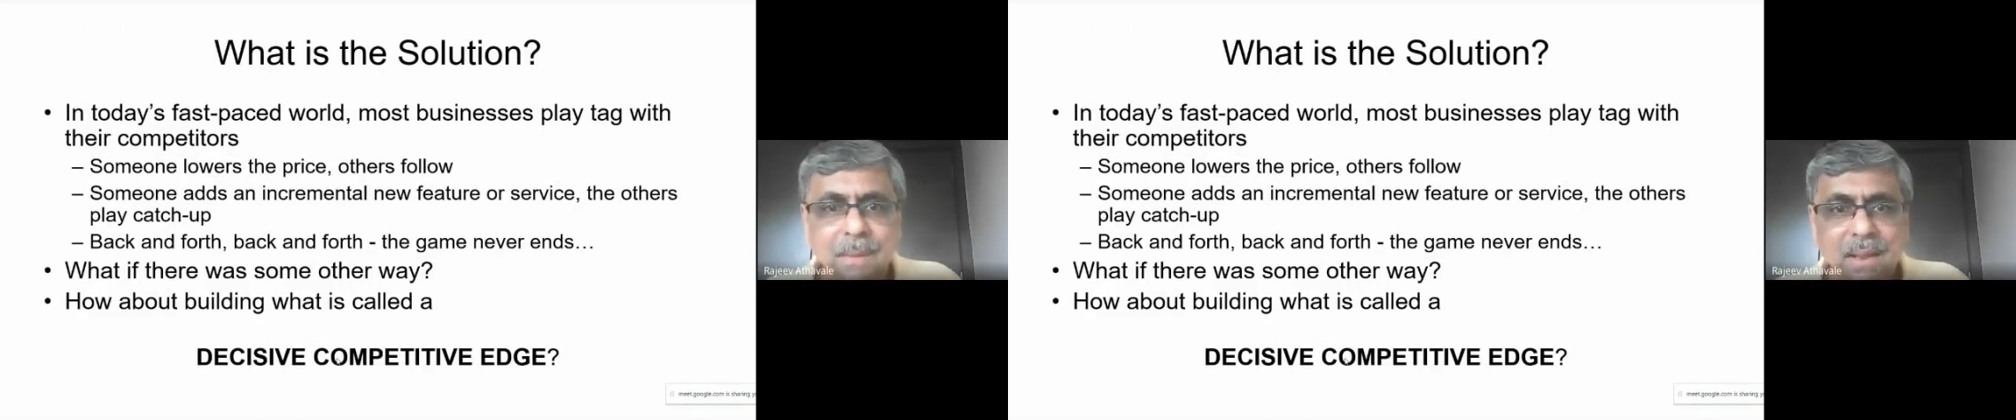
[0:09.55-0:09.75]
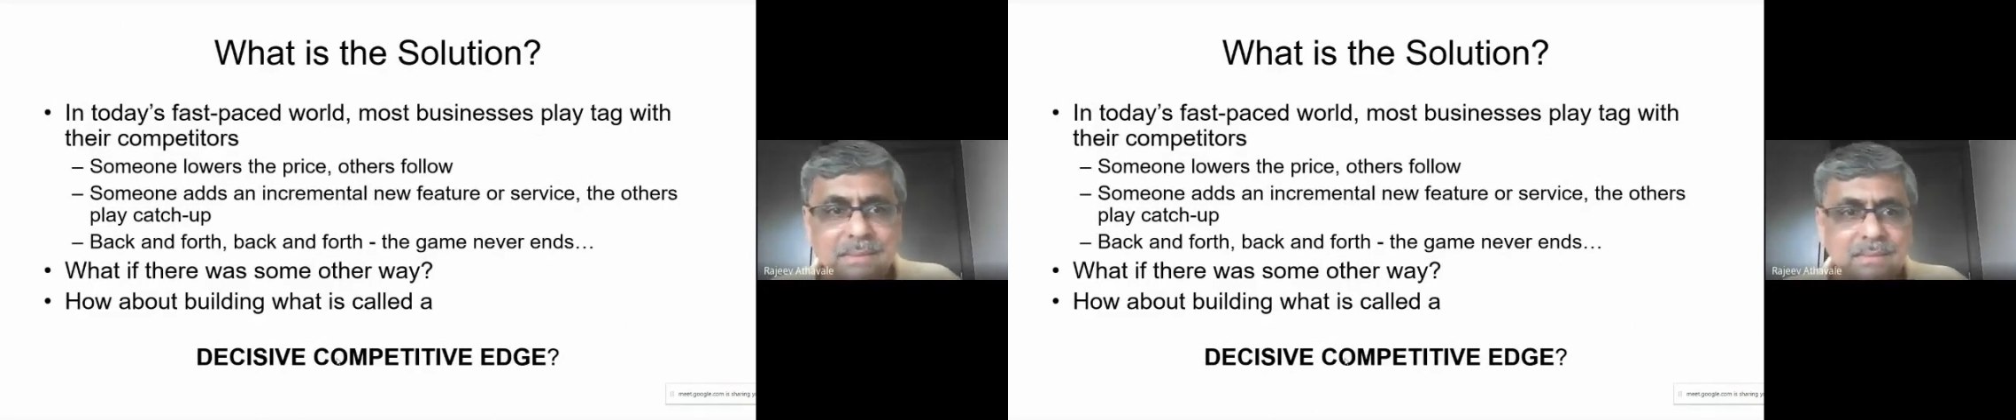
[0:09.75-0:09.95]

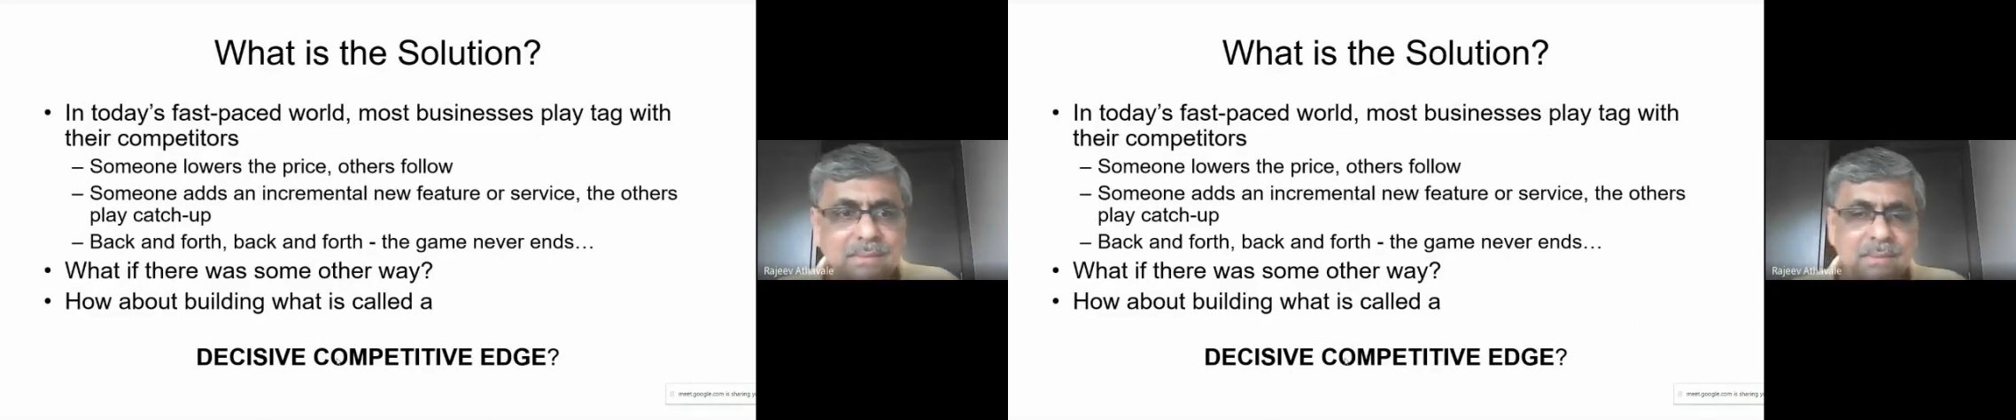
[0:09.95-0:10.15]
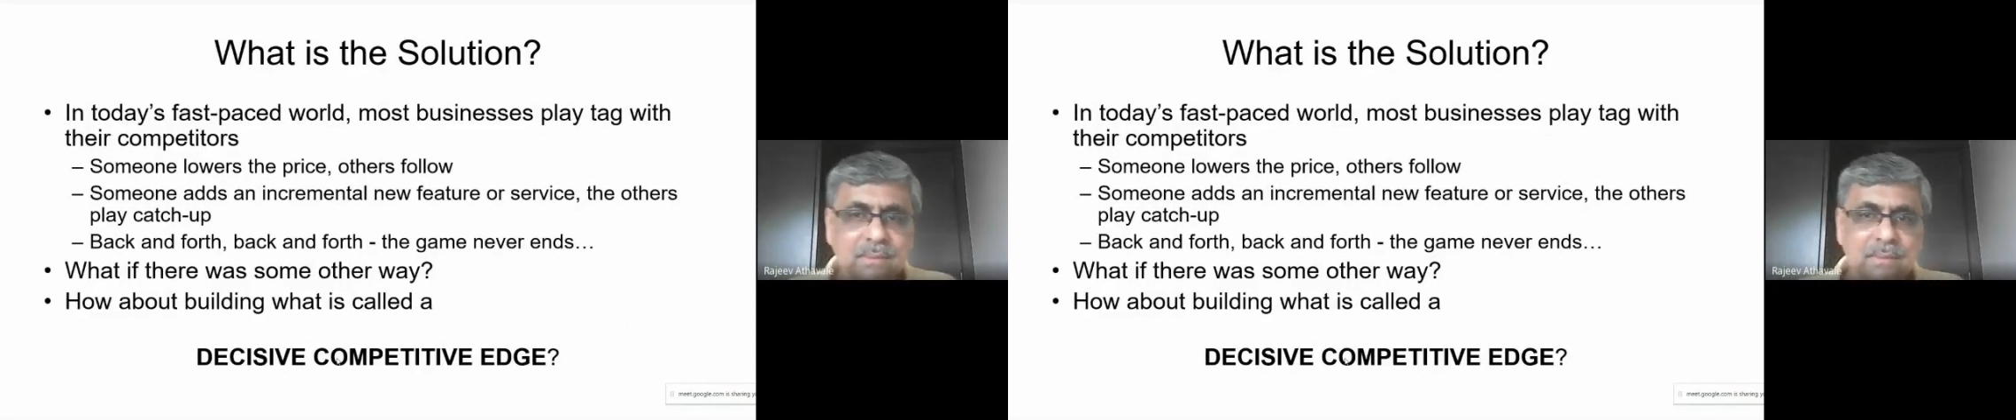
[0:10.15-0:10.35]

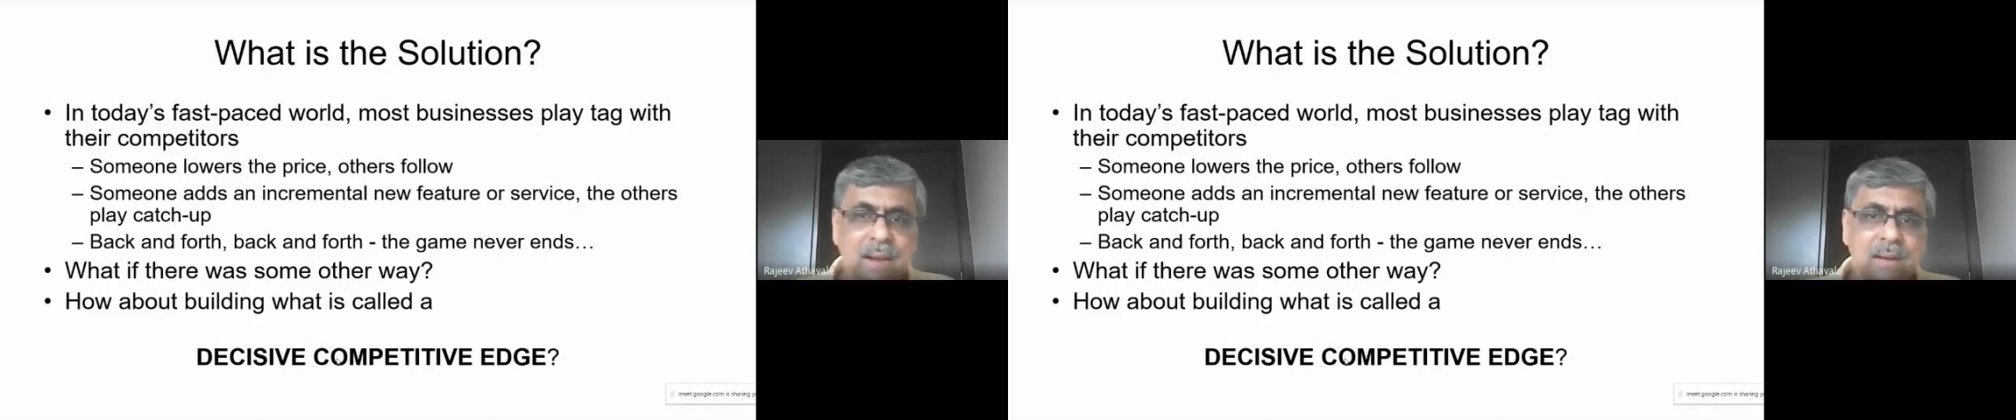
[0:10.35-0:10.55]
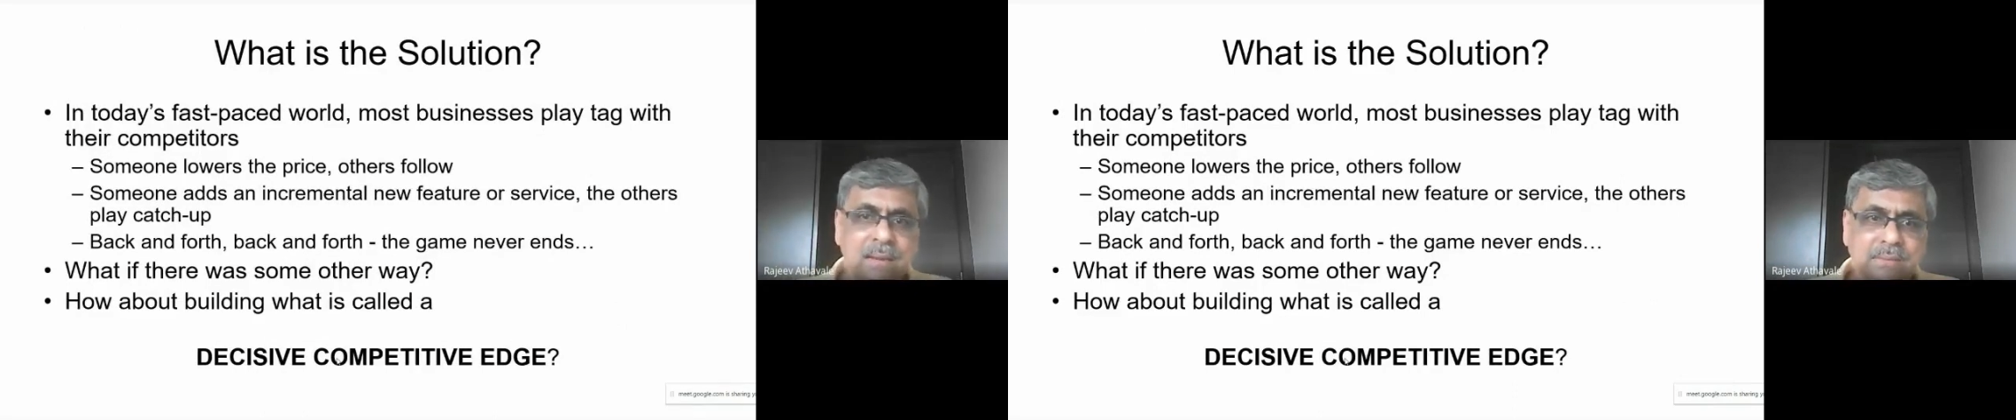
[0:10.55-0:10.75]
price
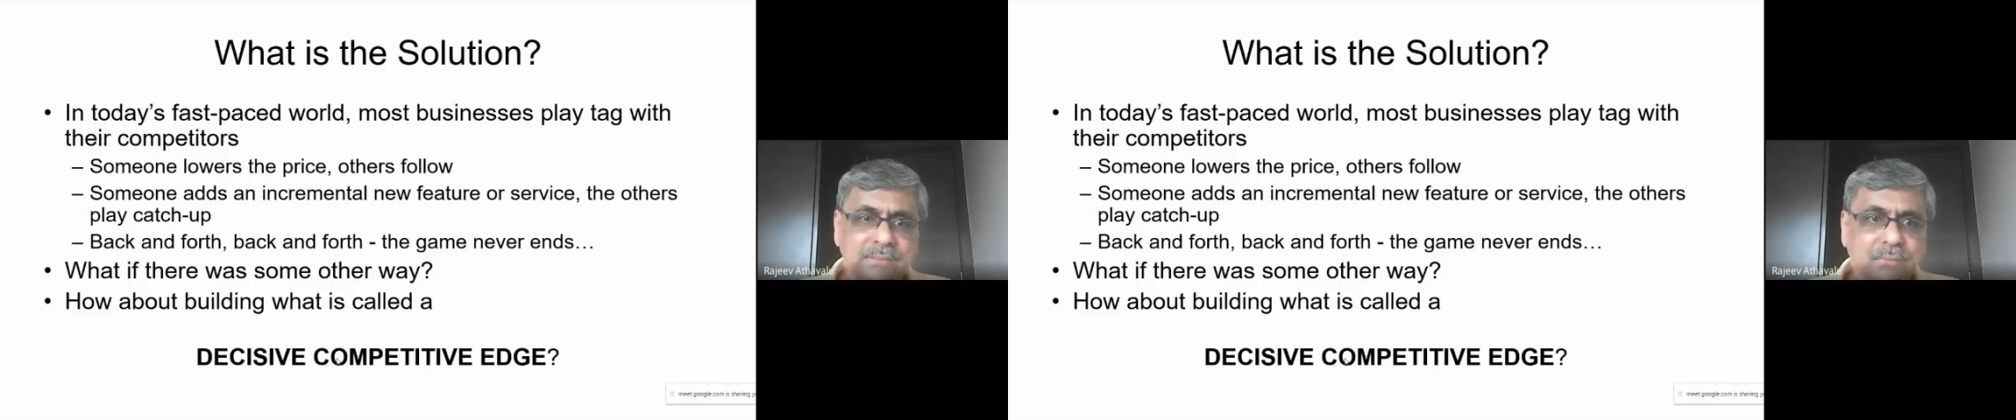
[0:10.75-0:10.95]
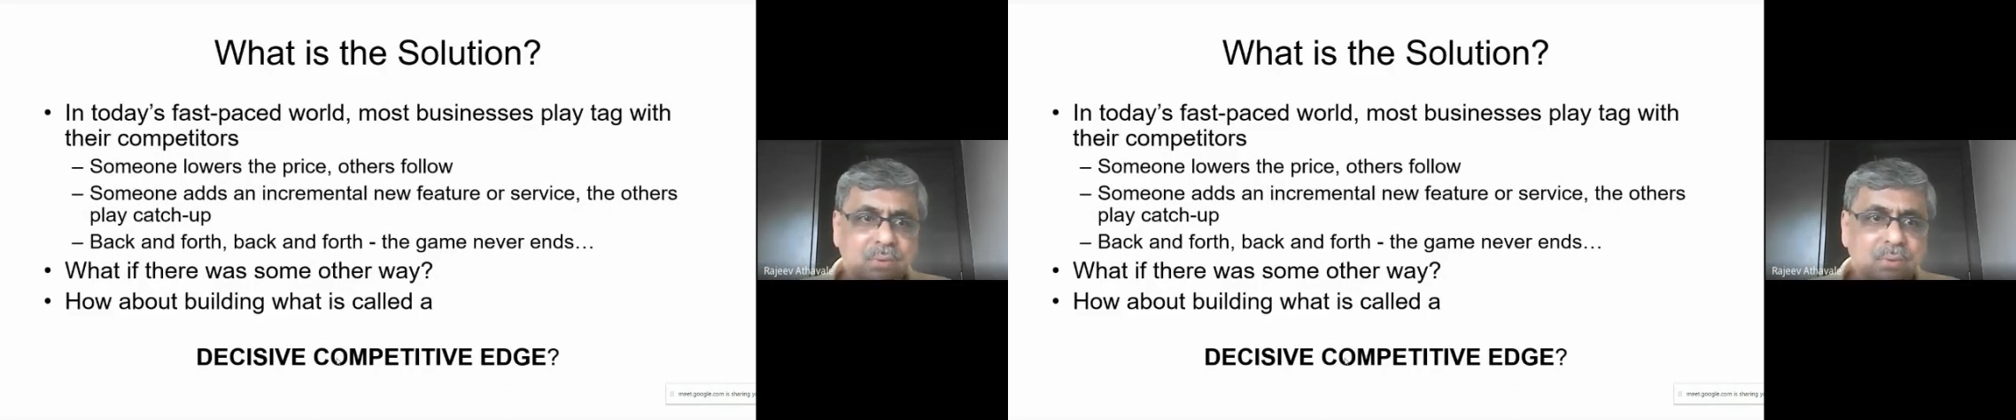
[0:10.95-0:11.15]
and
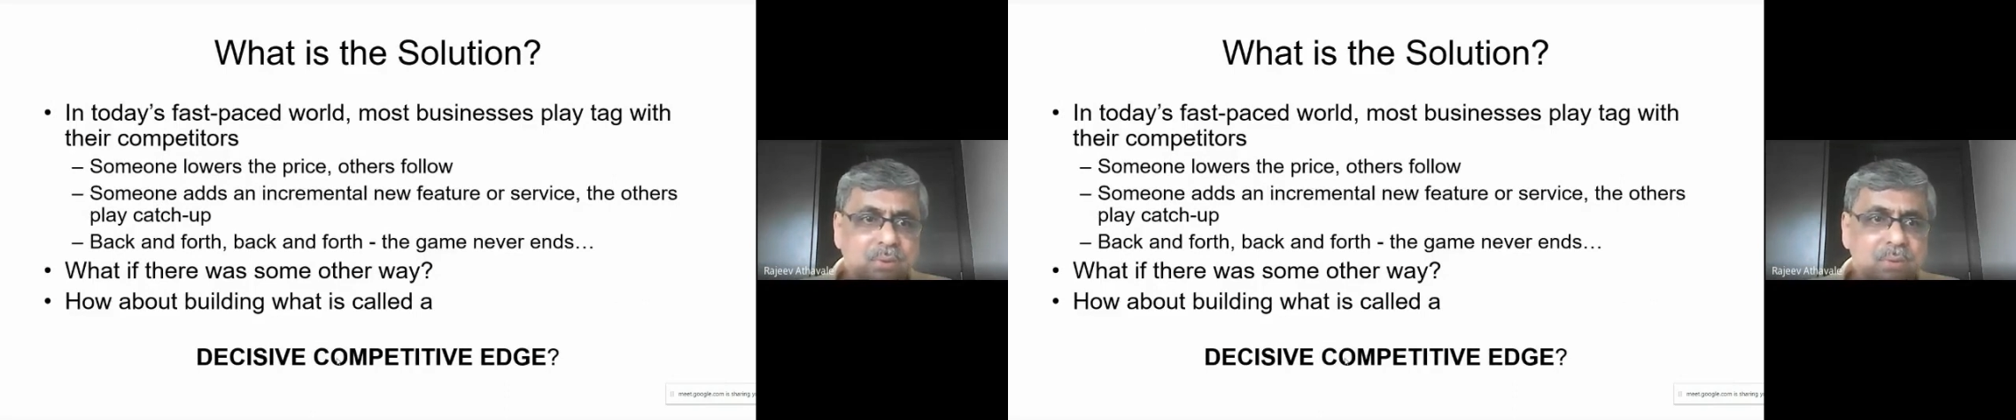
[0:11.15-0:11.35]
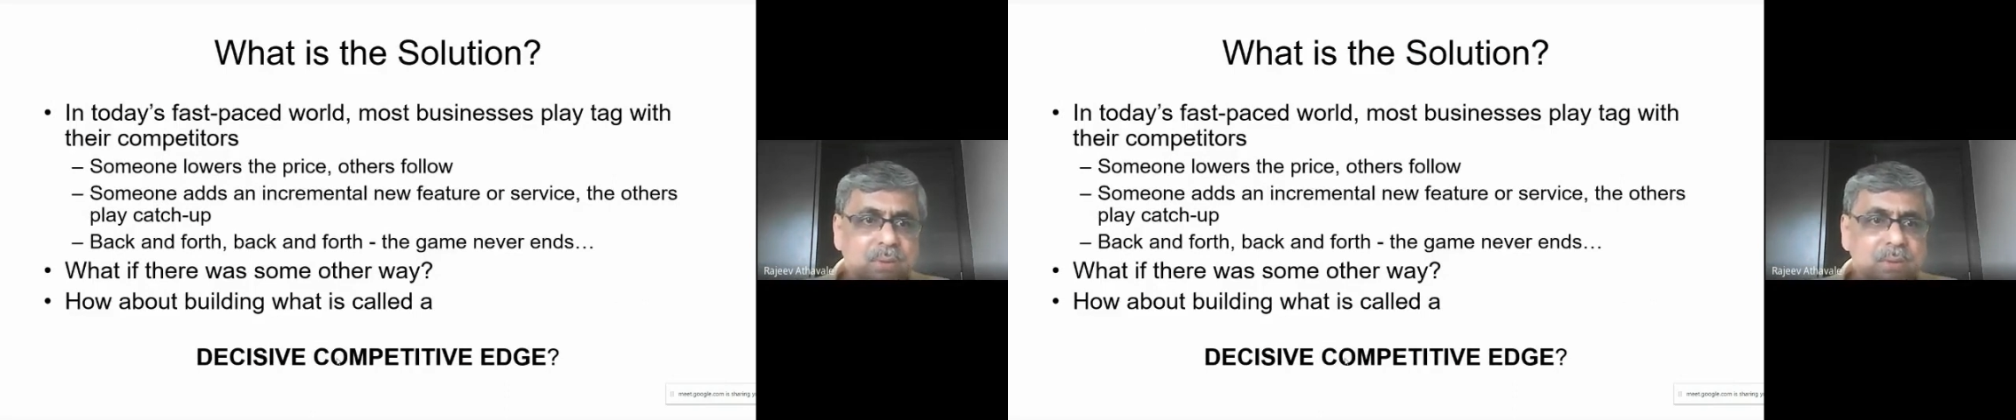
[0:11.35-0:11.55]
others
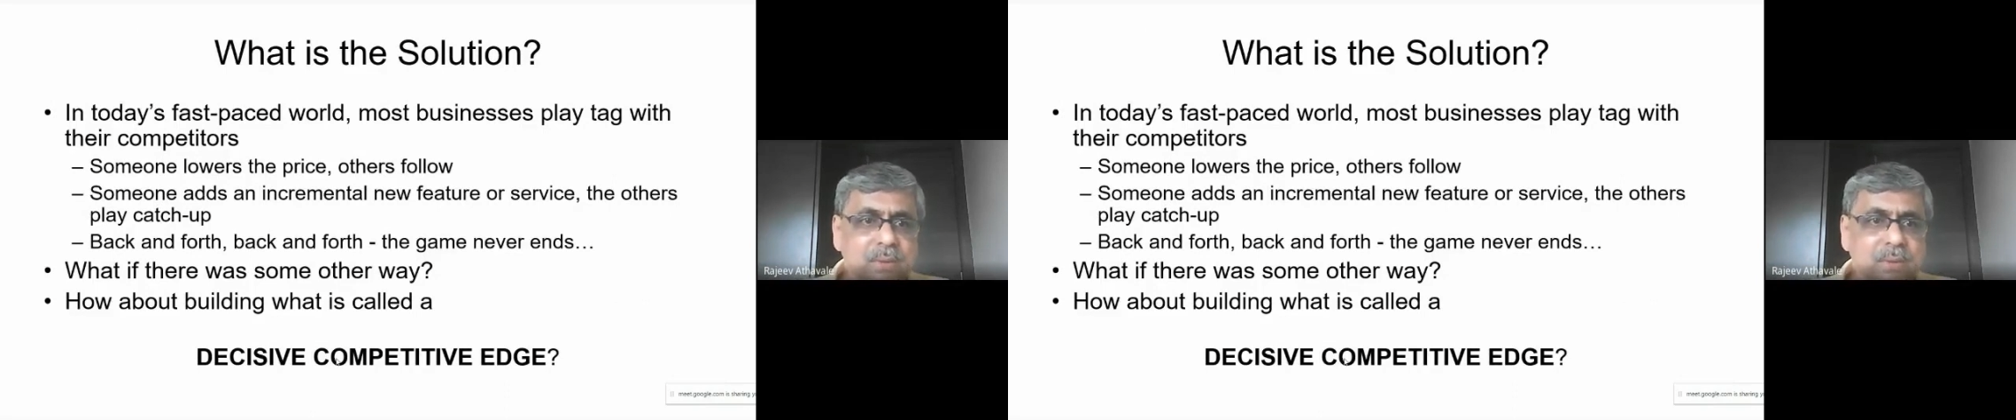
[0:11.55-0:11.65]
follow.